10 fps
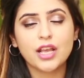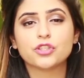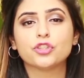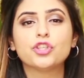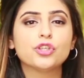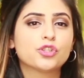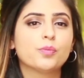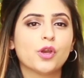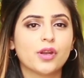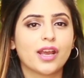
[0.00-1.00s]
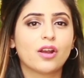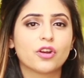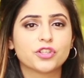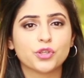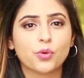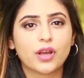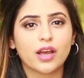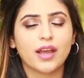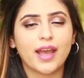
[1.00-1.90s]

So she used to be on Eckhart Yoga,